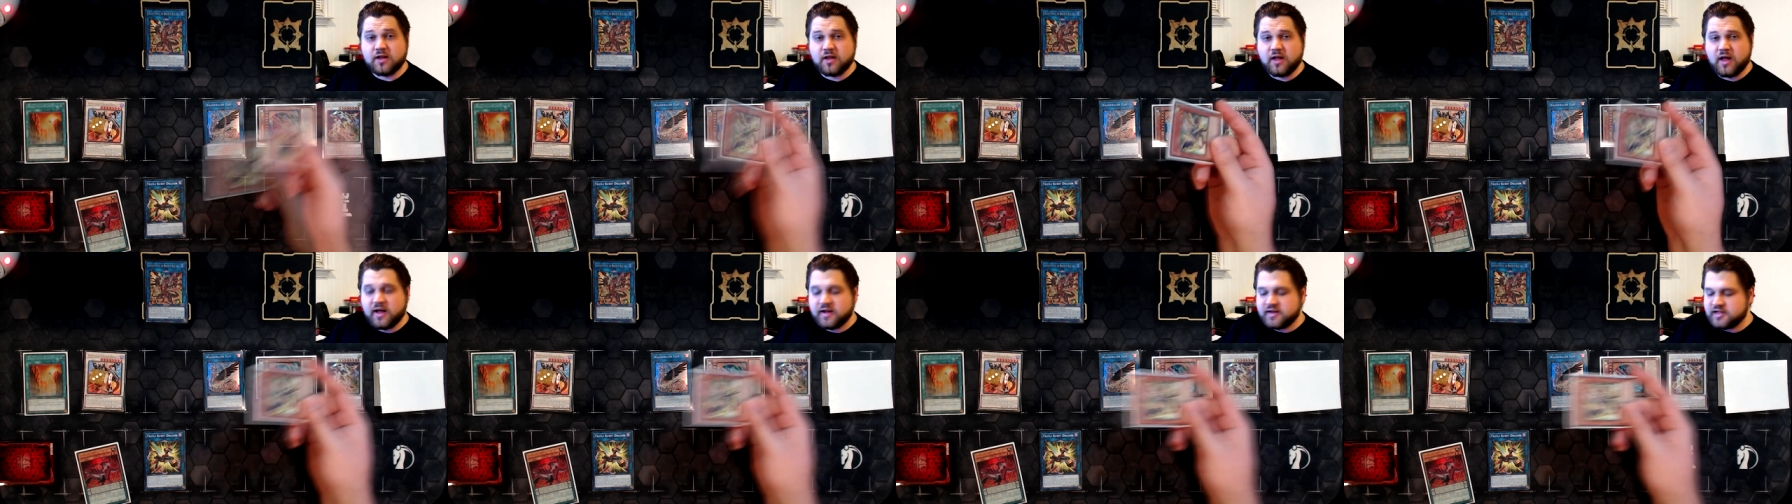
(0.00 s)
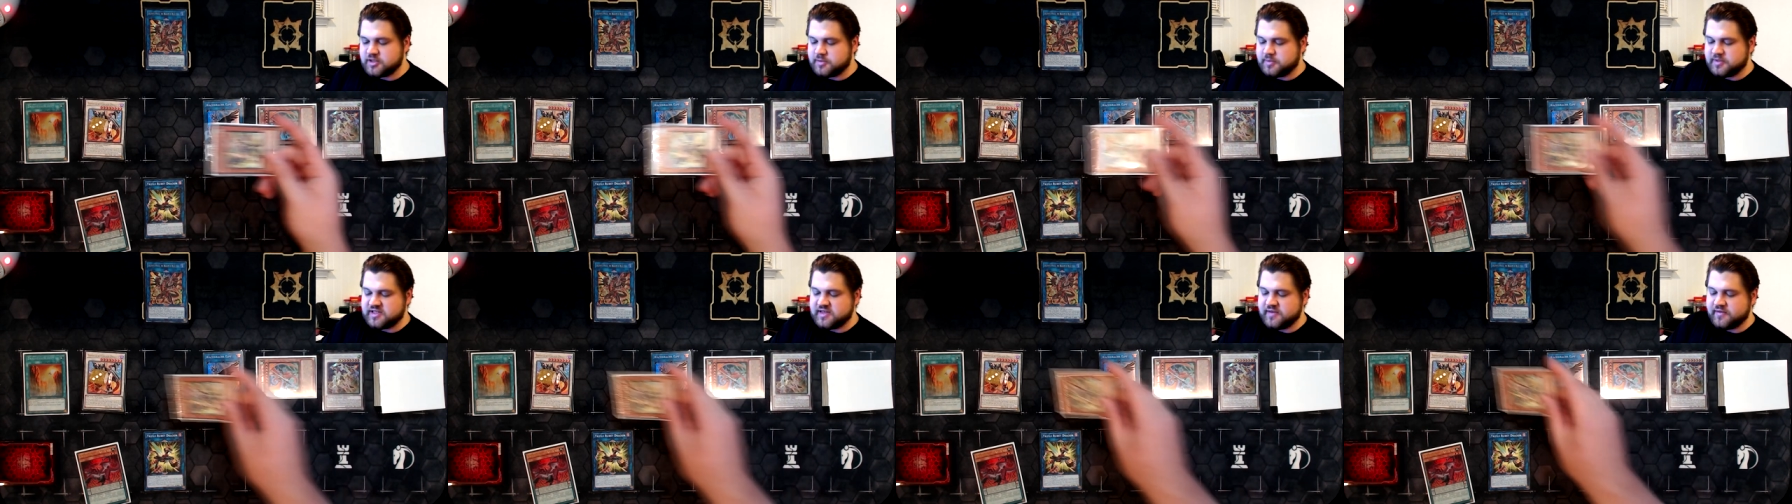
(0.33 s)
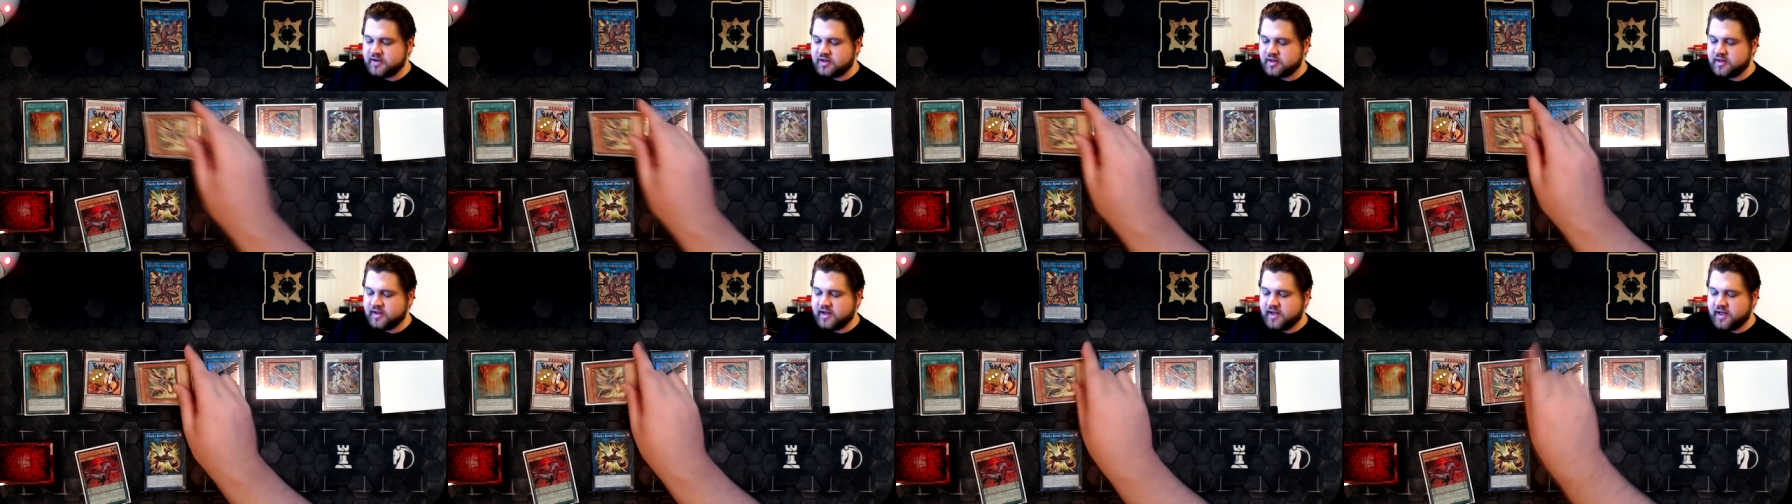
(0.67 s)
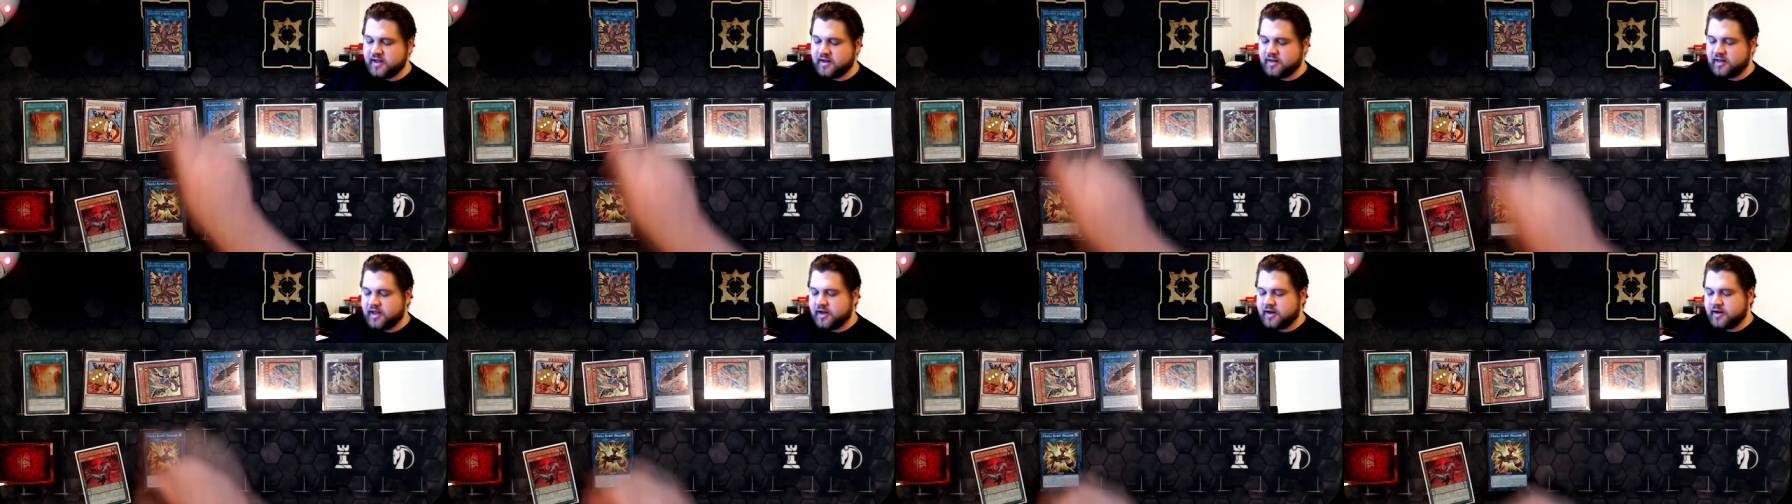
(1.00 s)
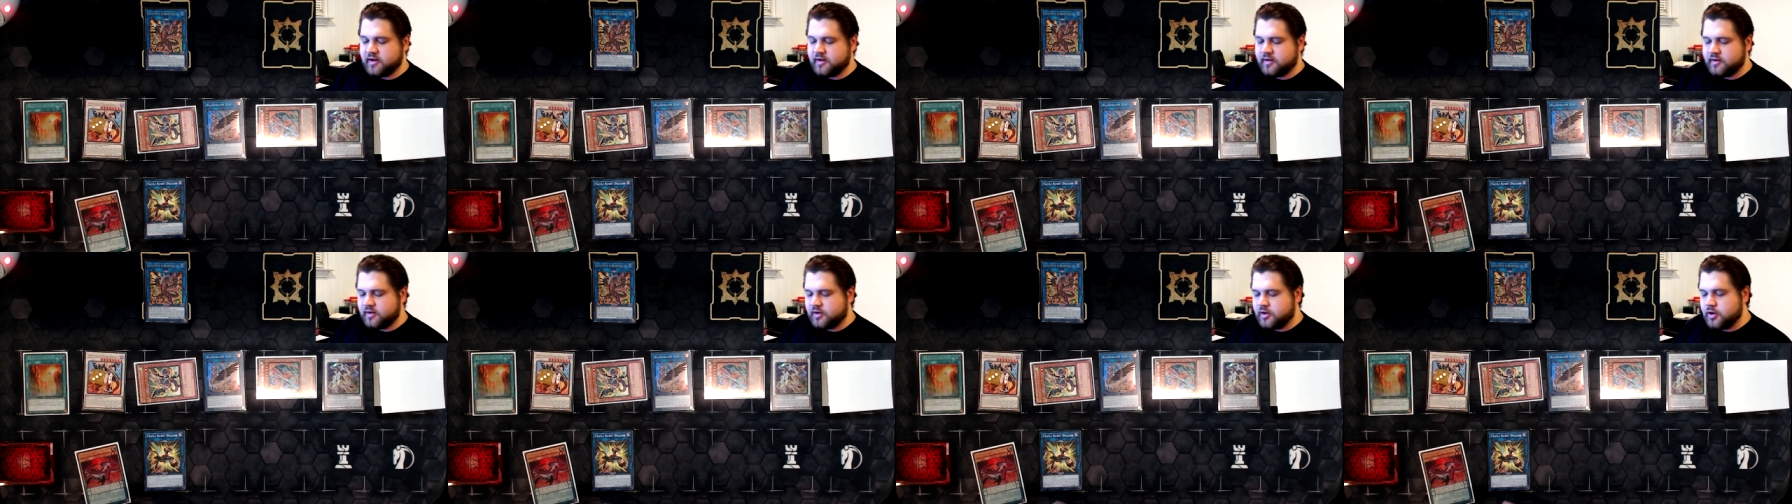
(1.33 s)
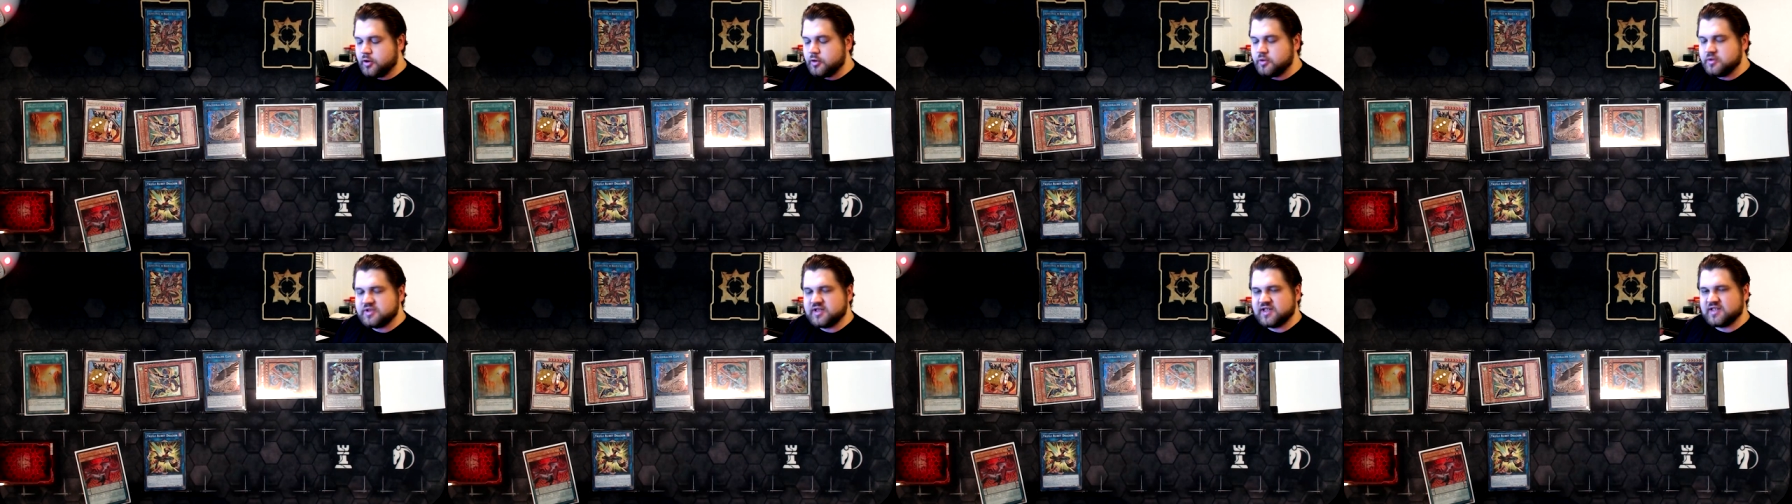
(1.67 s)
Ascalon specifically, and like
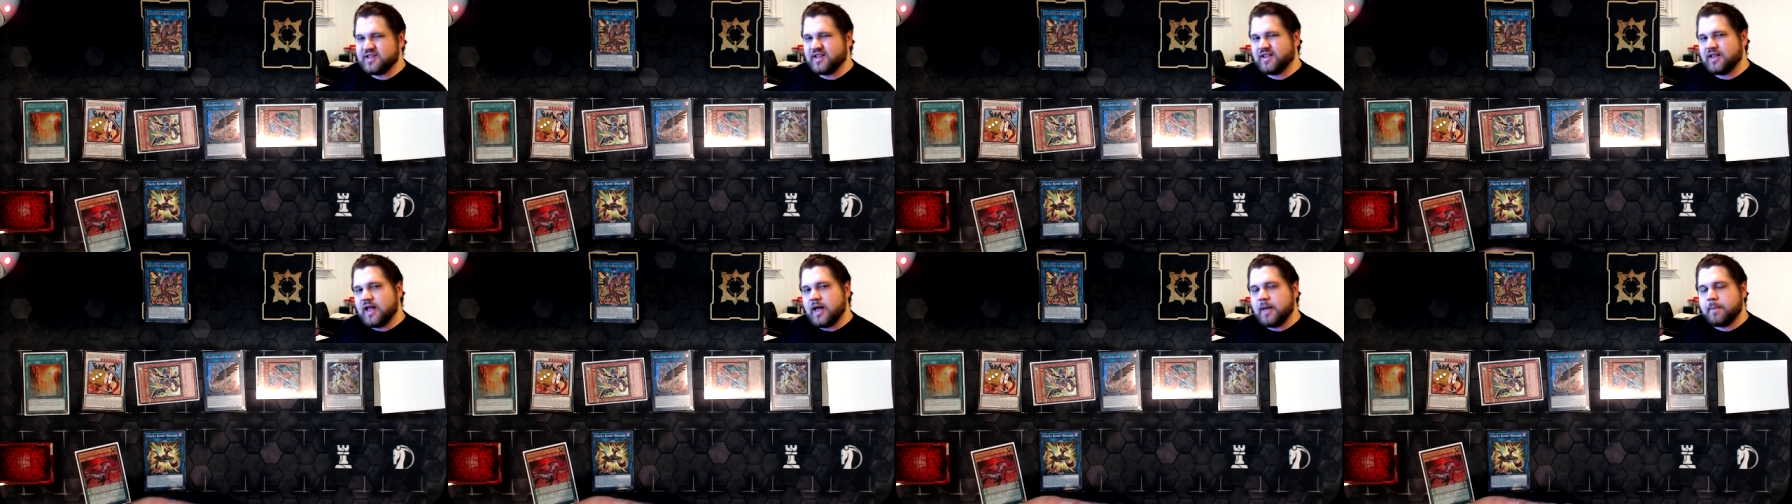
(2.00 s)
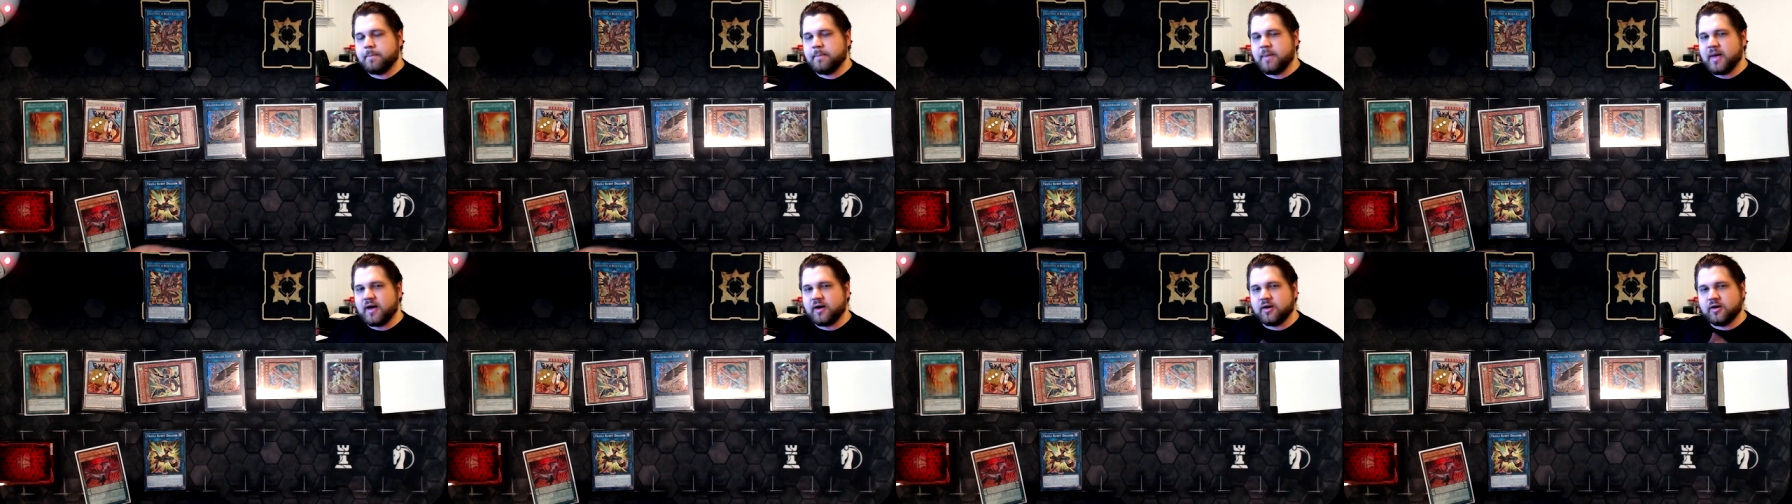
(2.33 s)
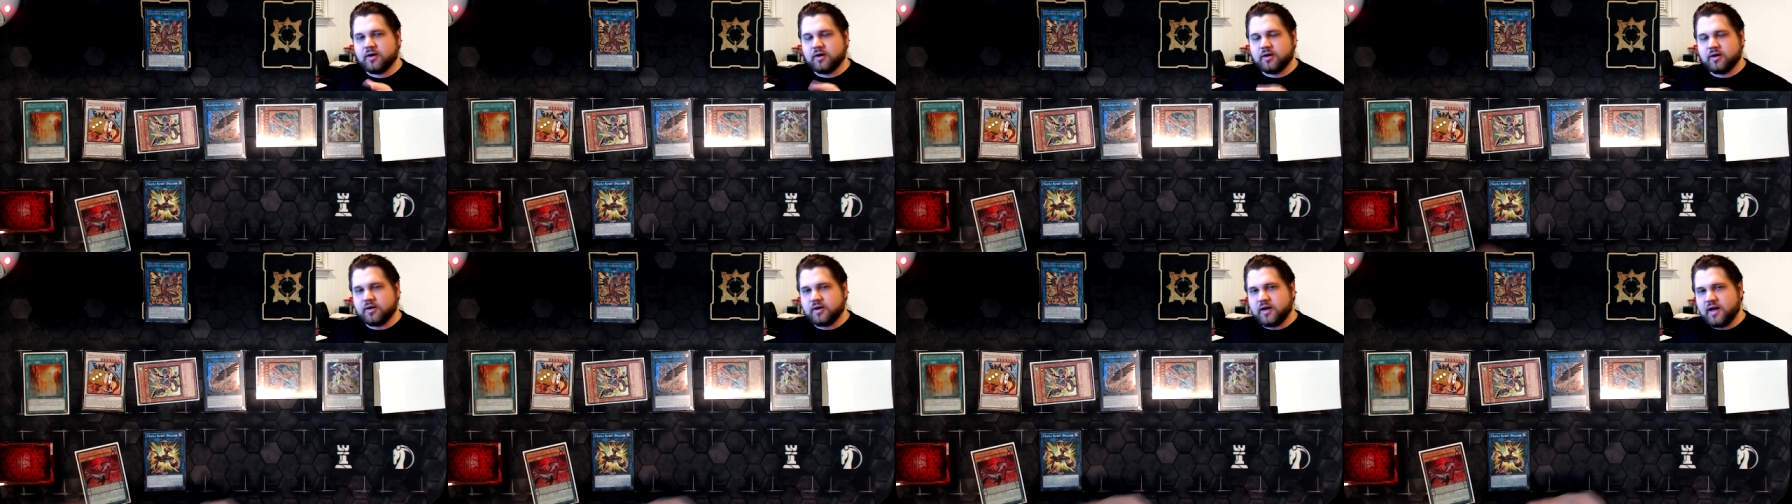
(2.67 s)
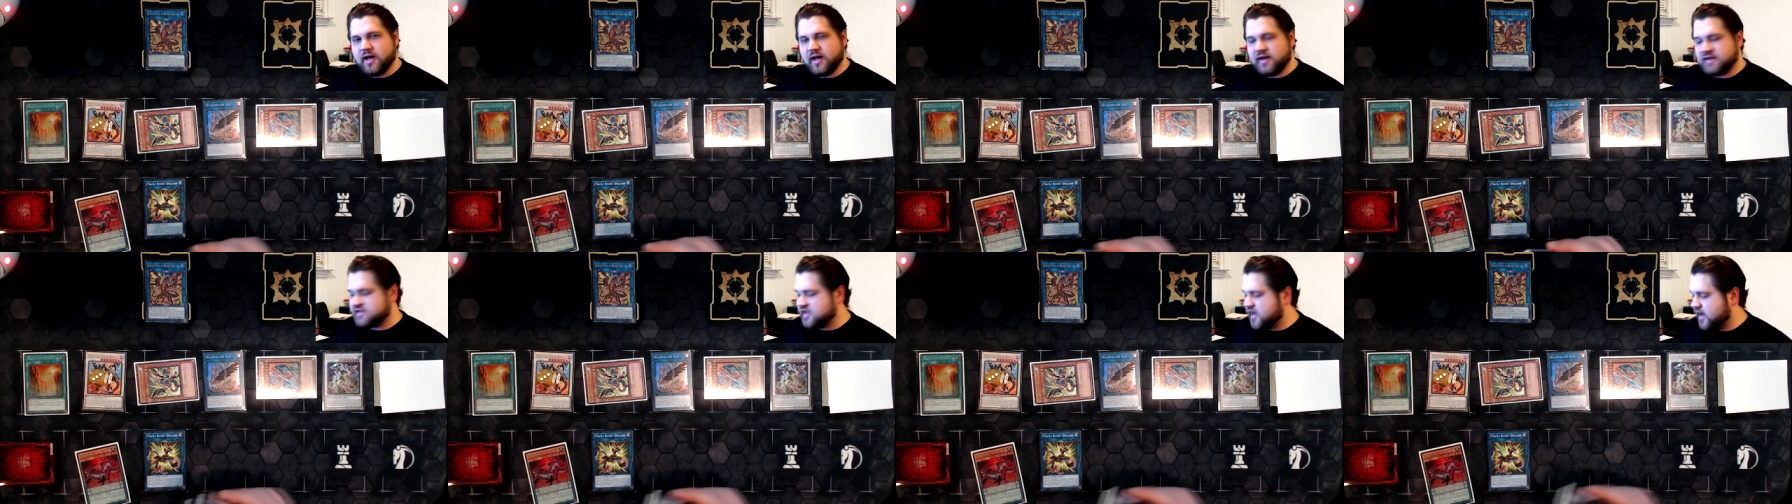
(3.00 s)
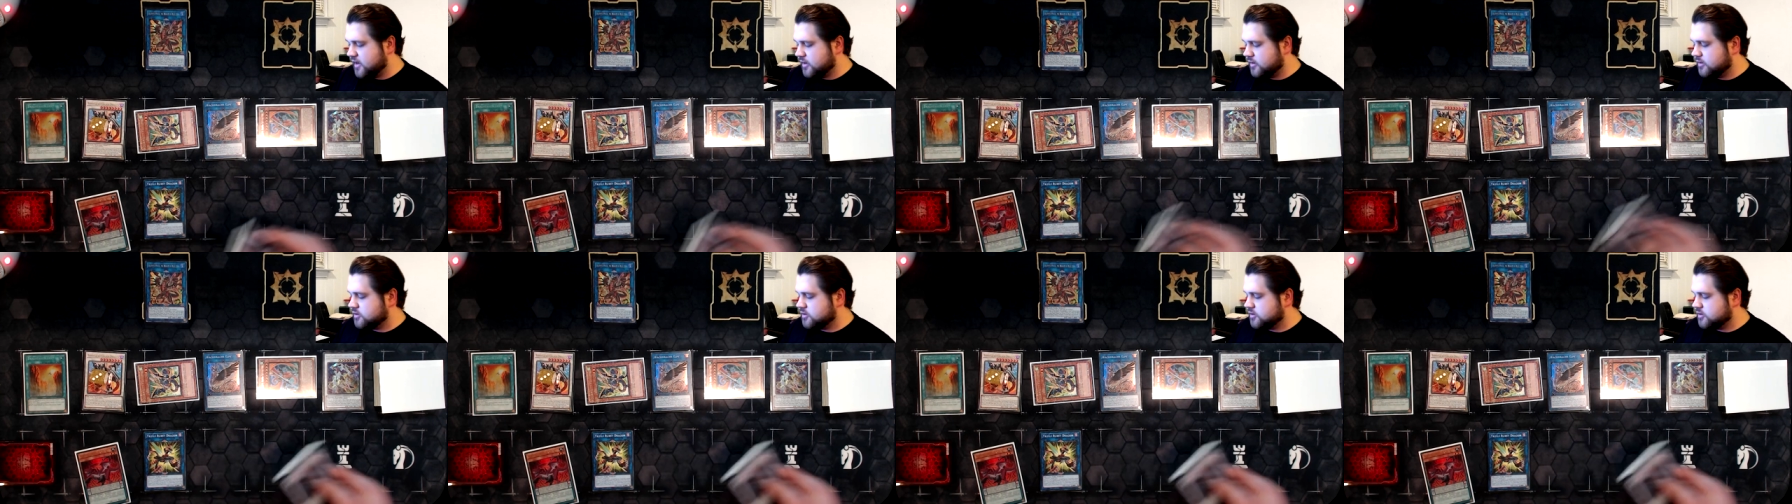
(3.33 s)
Couse is a lot better uh,